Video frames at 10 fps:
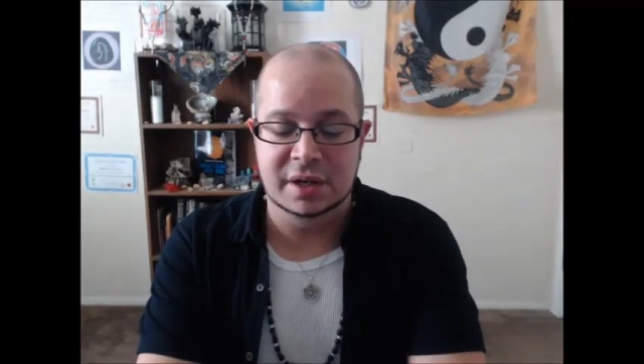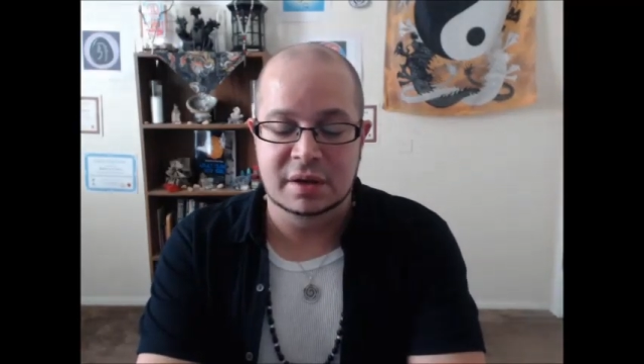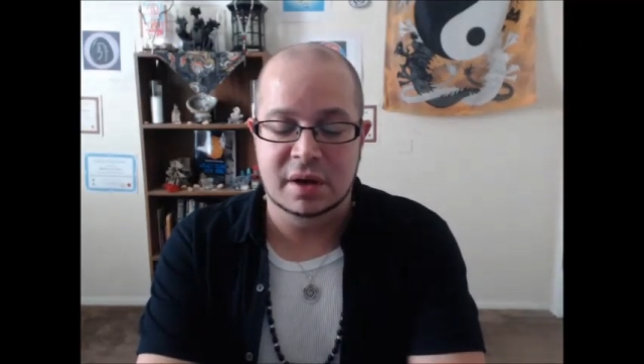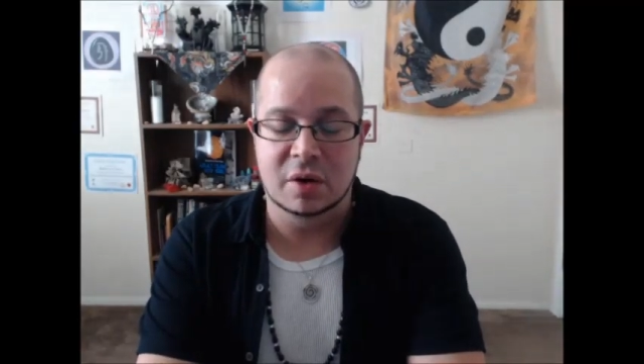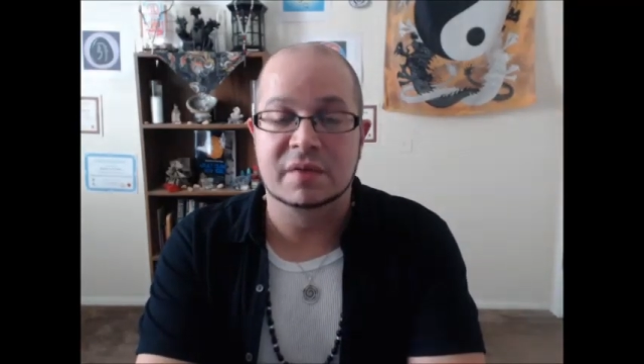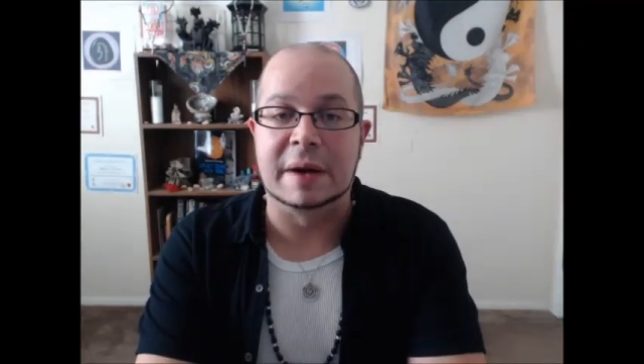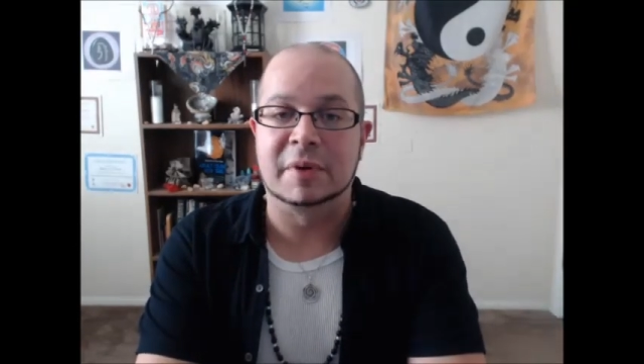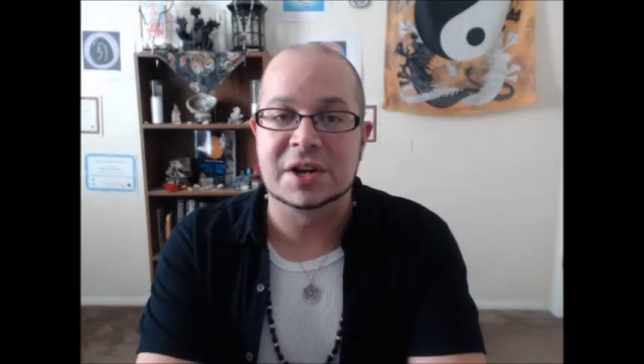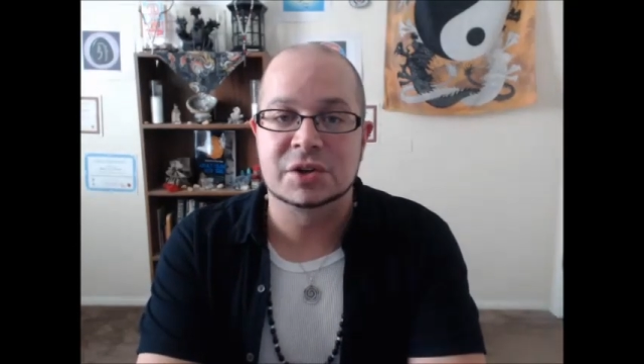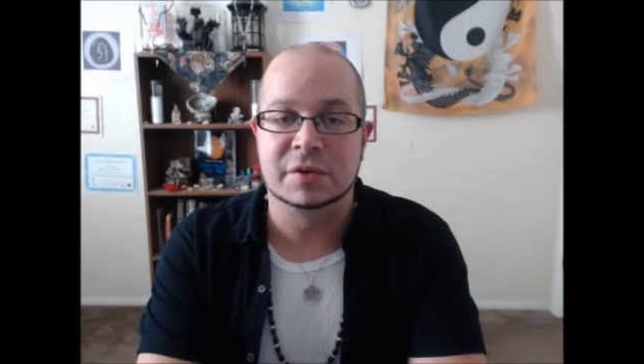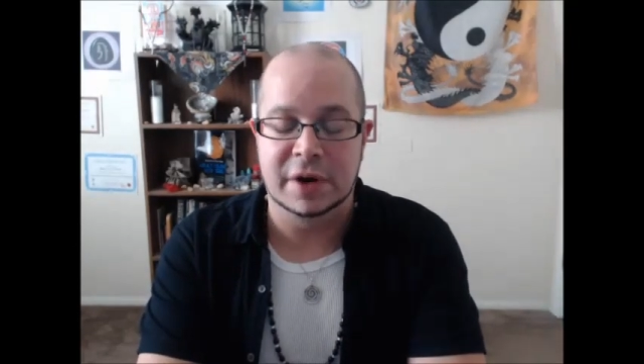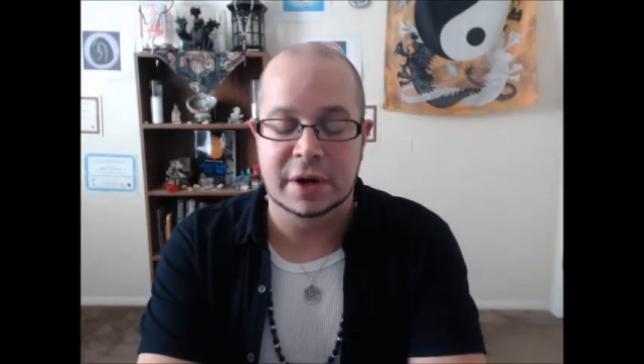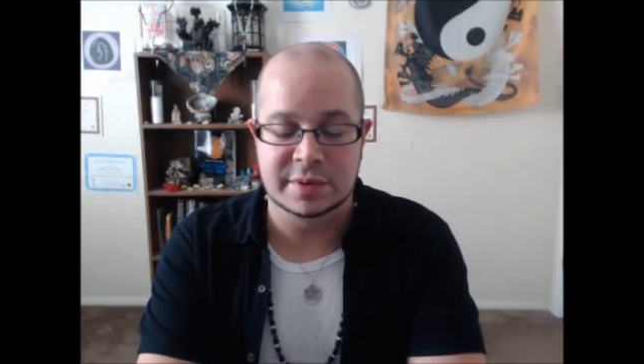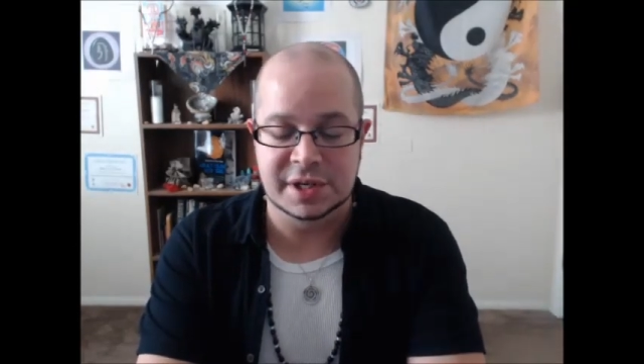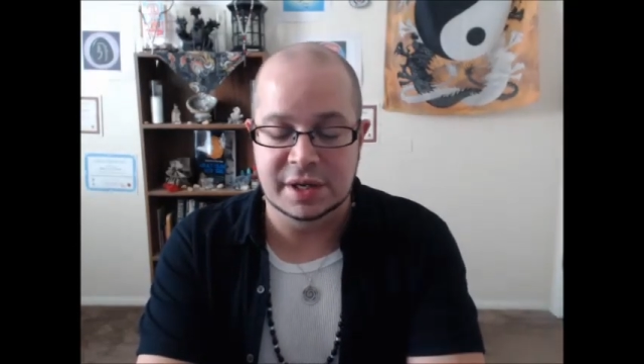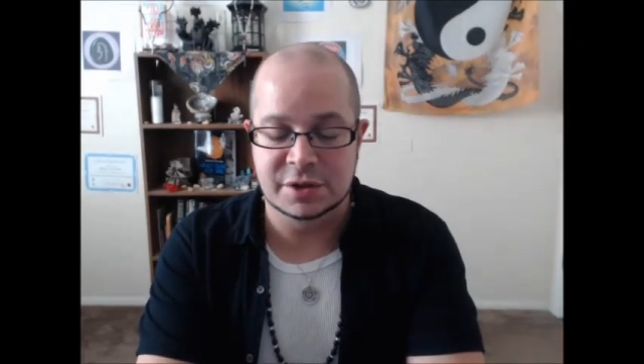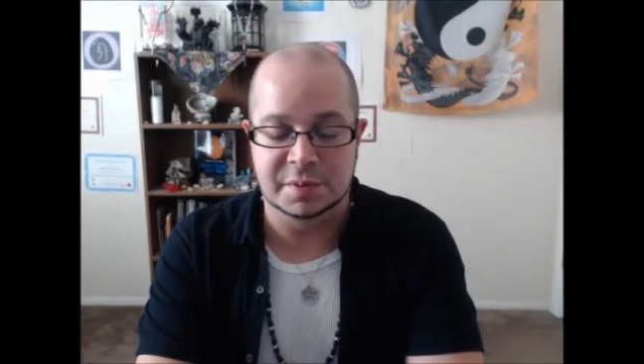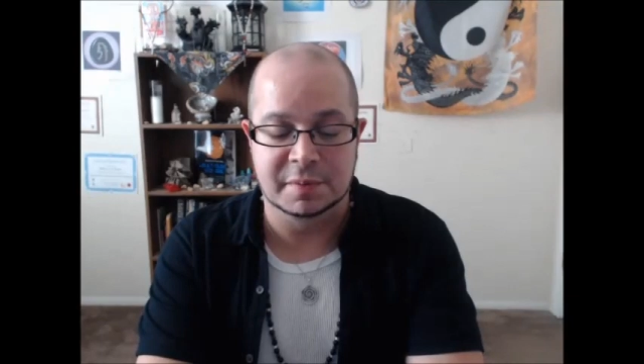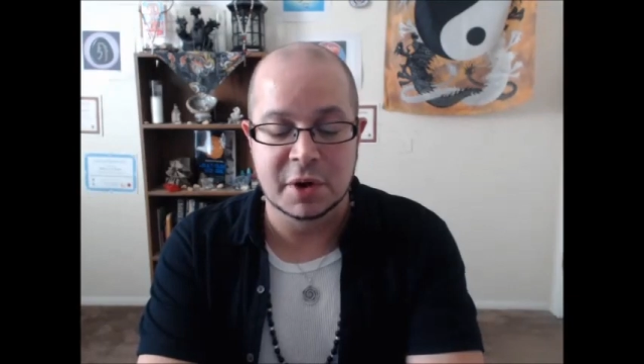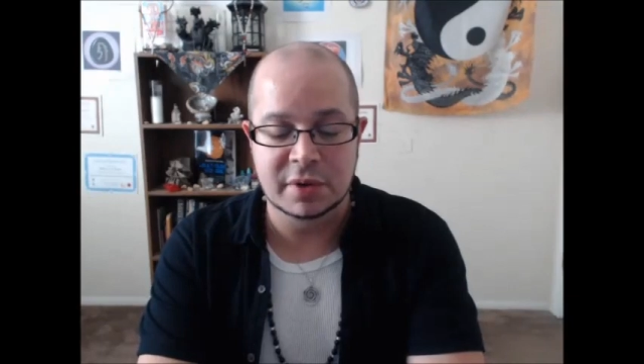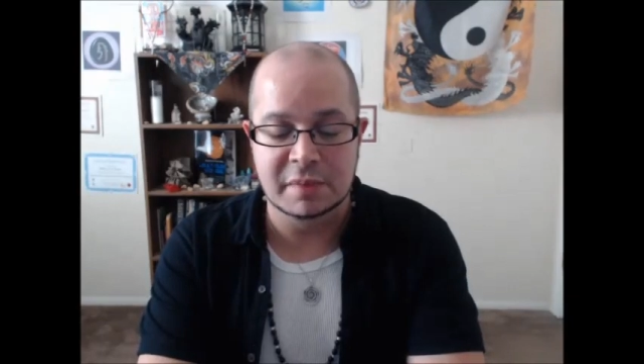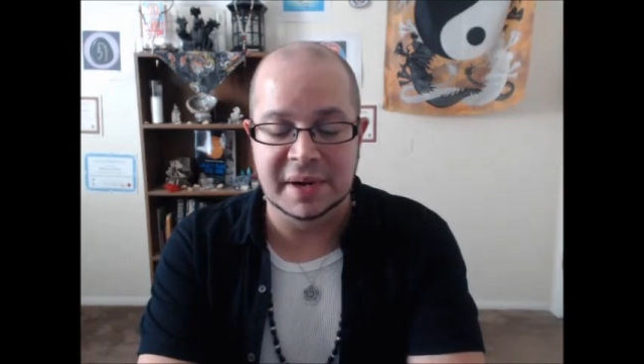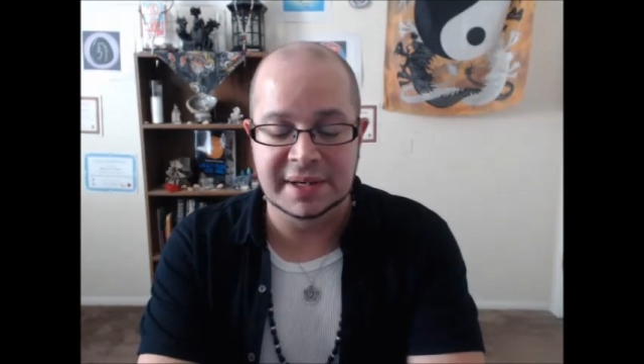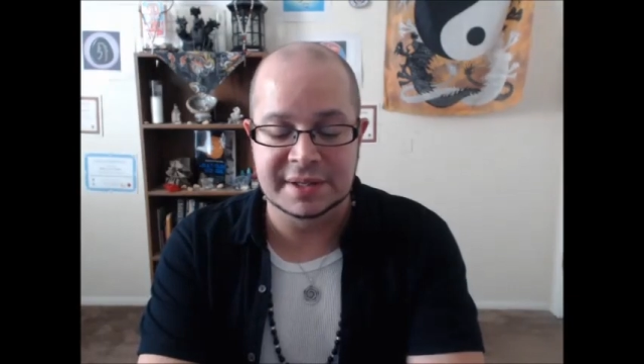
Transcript: it symbolizes um,